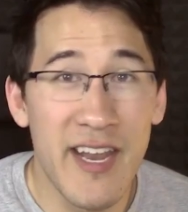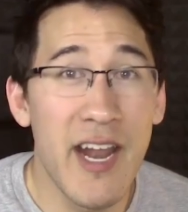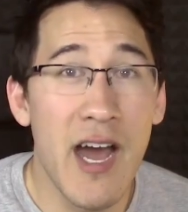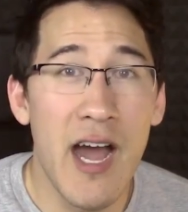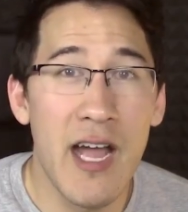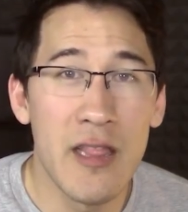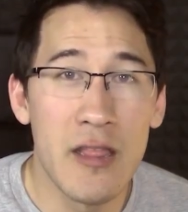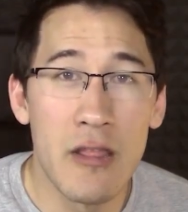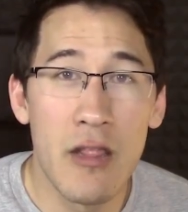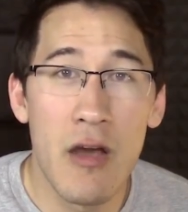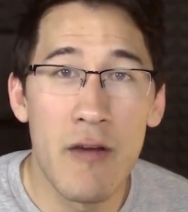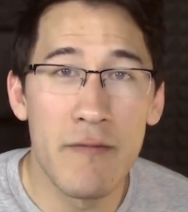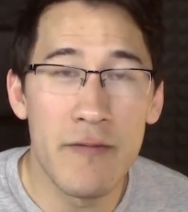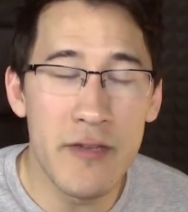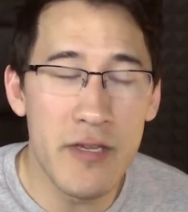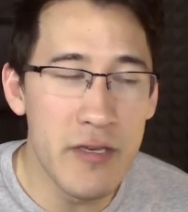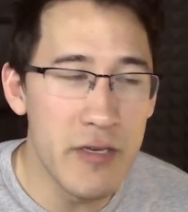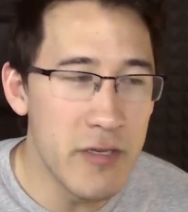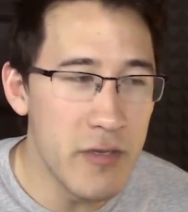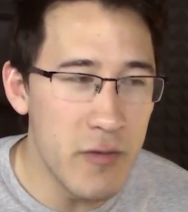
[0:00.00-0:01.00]
that I
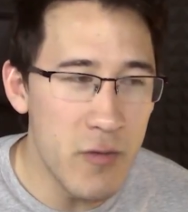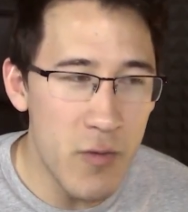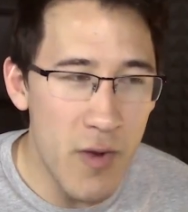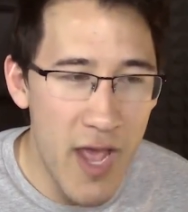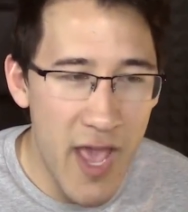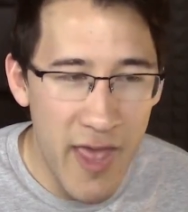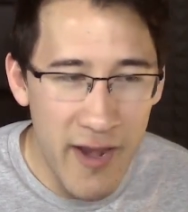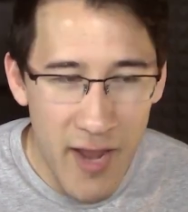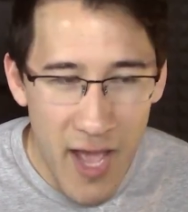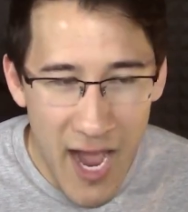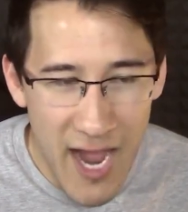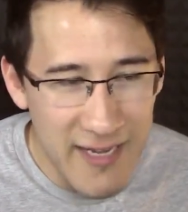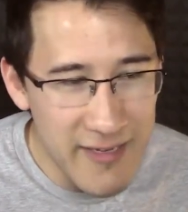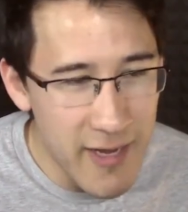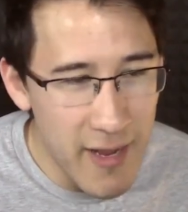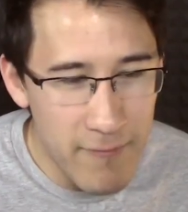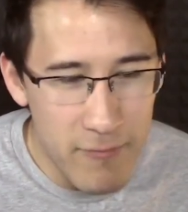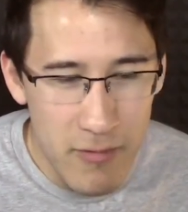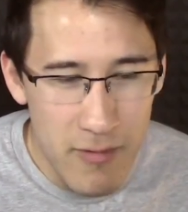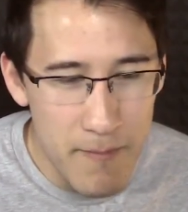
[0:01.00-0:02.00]
love to do, and I
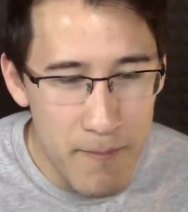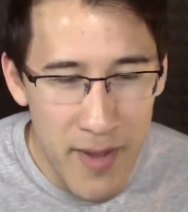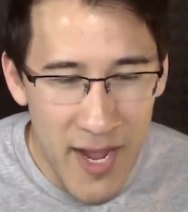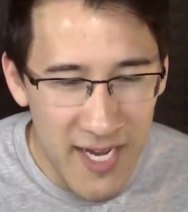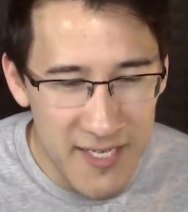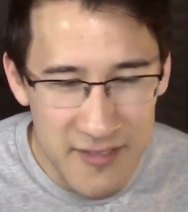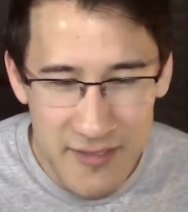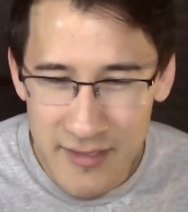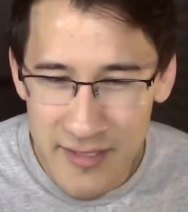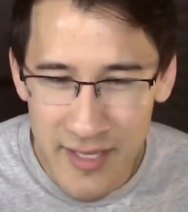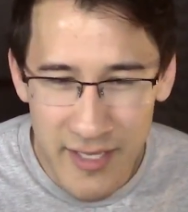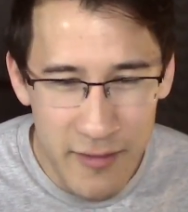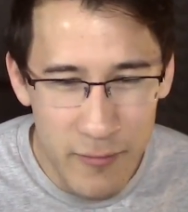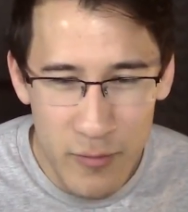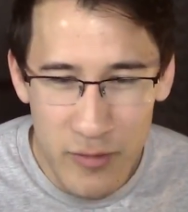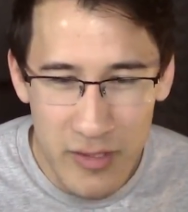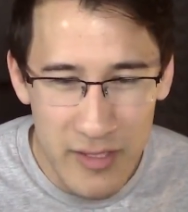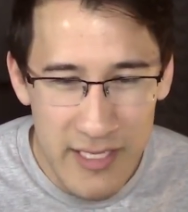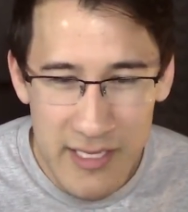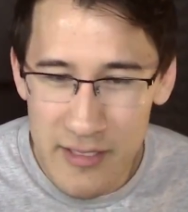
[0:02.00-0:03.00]
never imagined that it
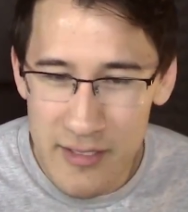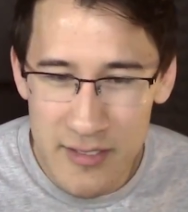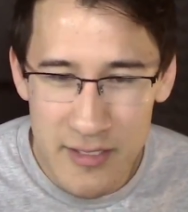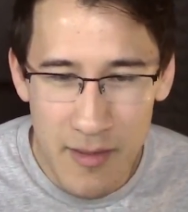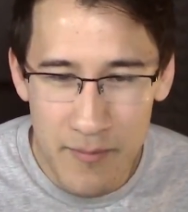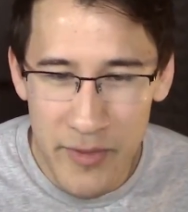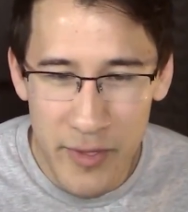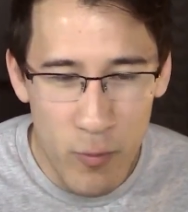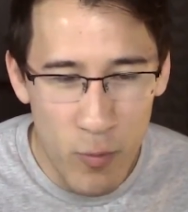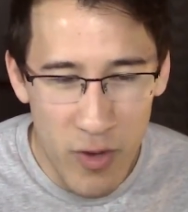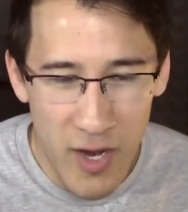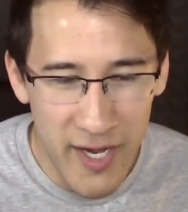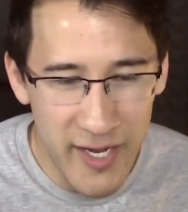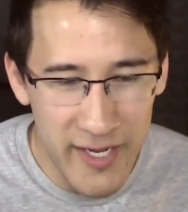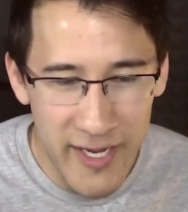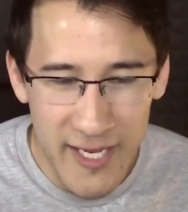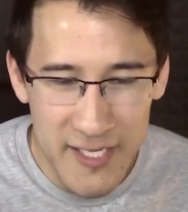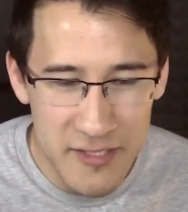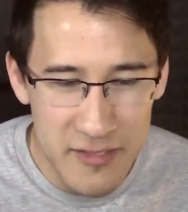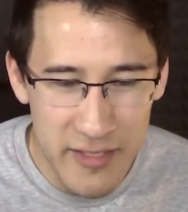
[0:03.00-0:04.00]
would lead to something where I
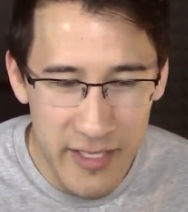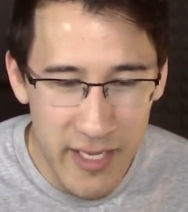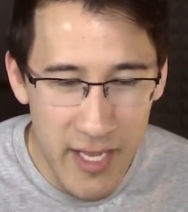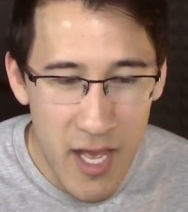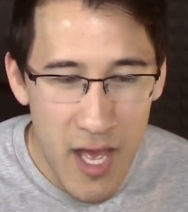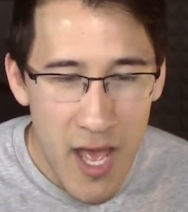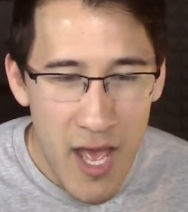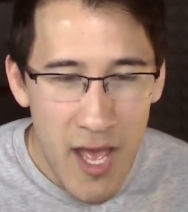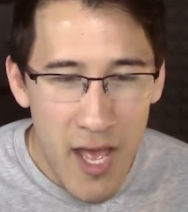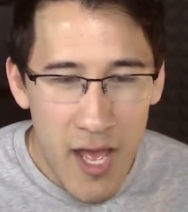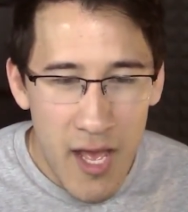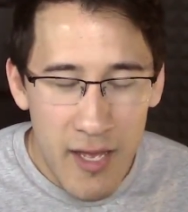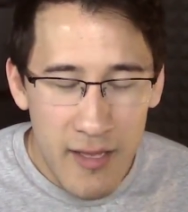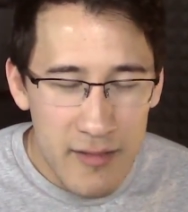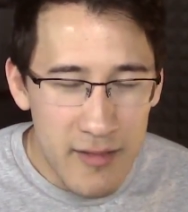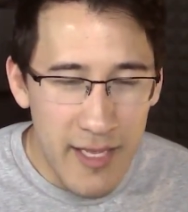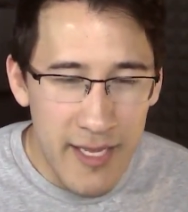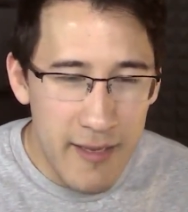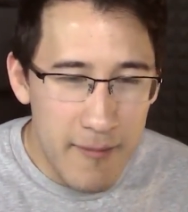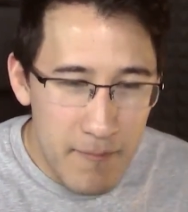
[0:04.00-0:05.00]
could actually
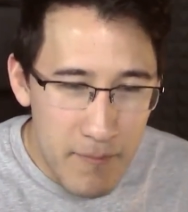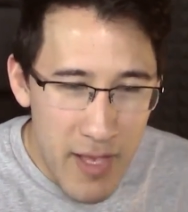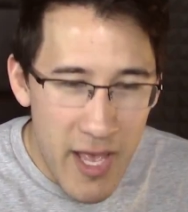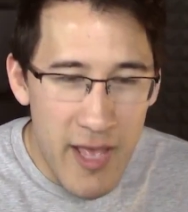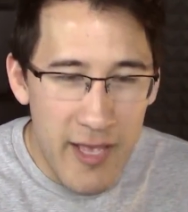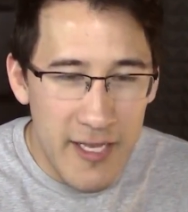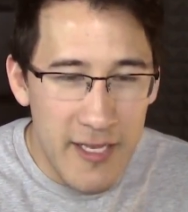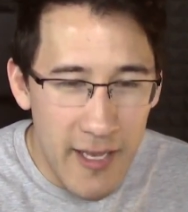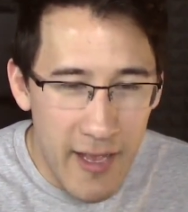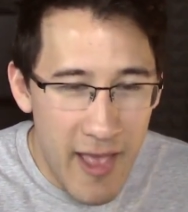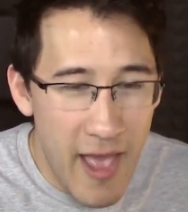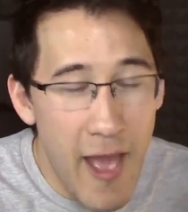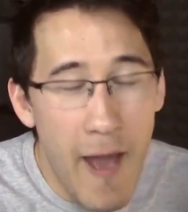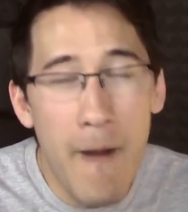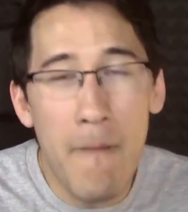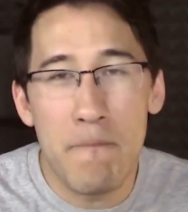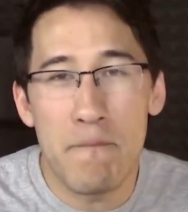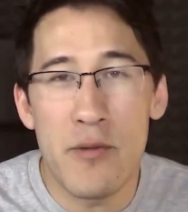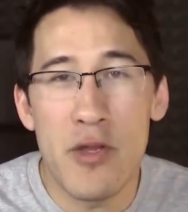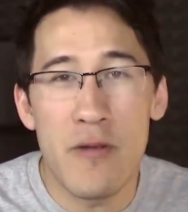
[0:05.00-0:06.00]
like
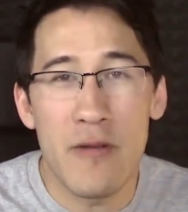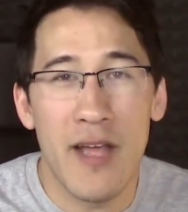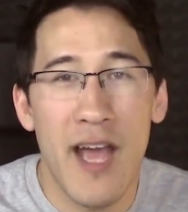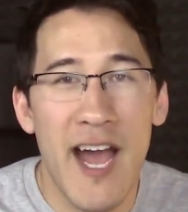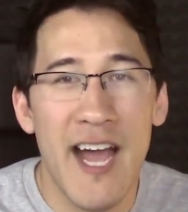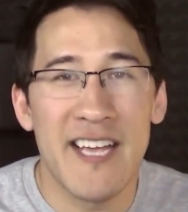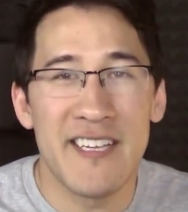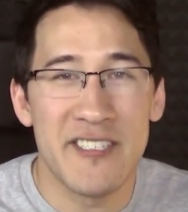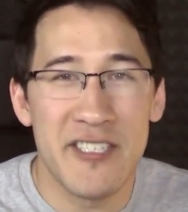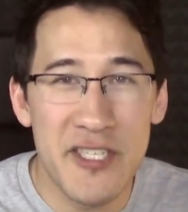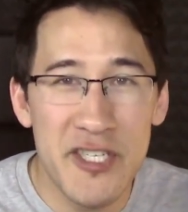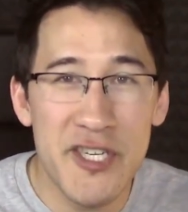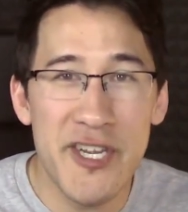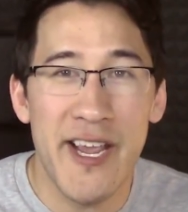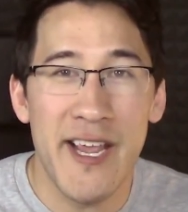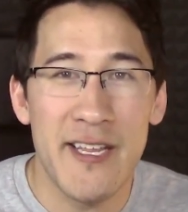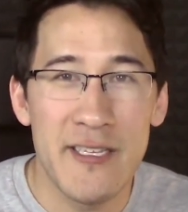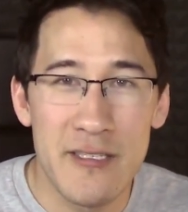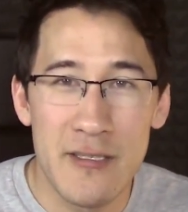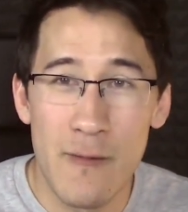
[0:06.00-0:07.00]
help you guys
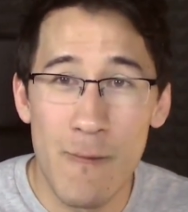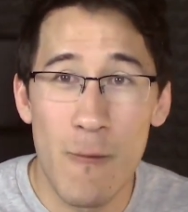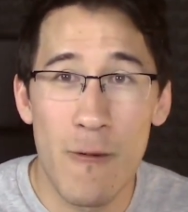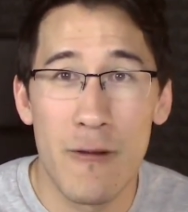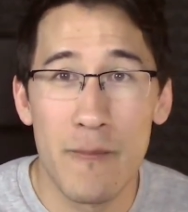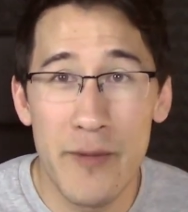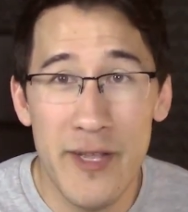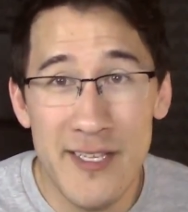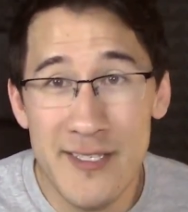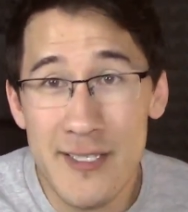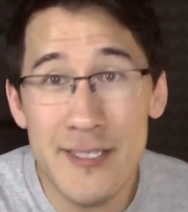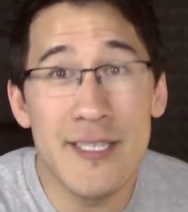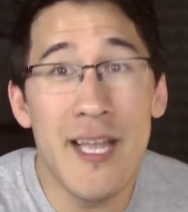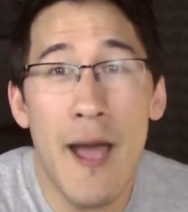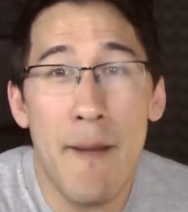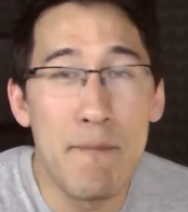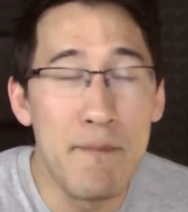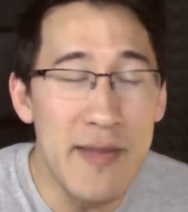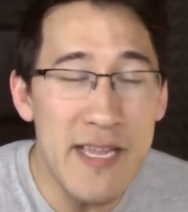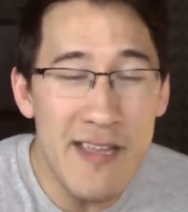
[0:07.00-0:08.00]
change the world because it's
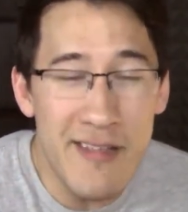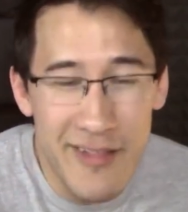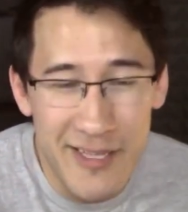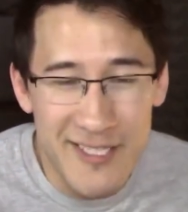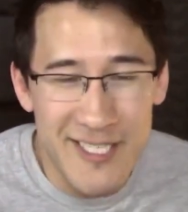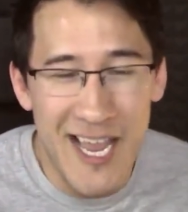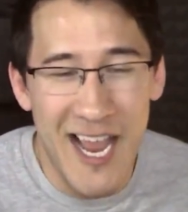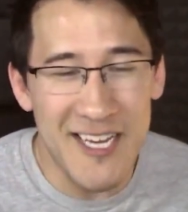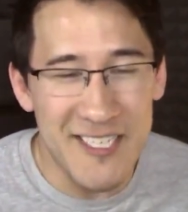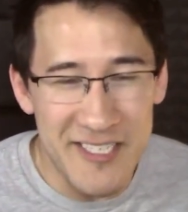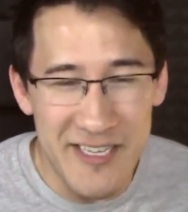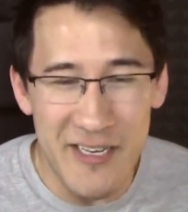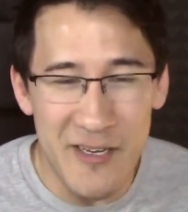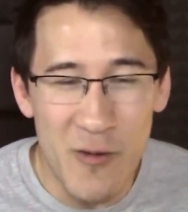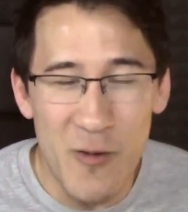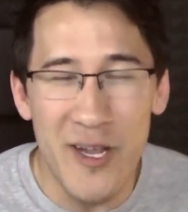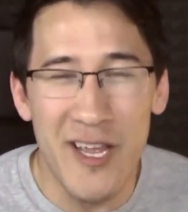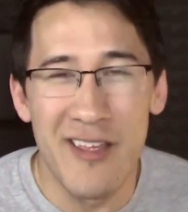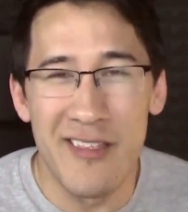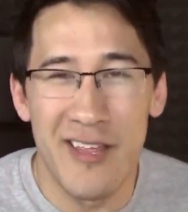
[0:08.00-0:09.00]
not me that's actually
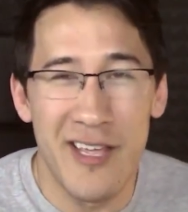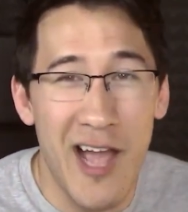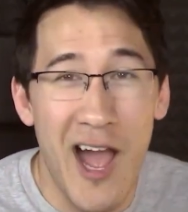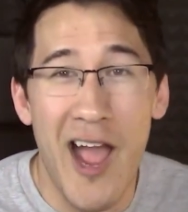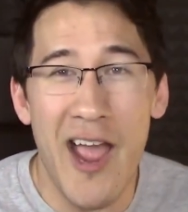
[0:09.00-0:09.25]
doing anything.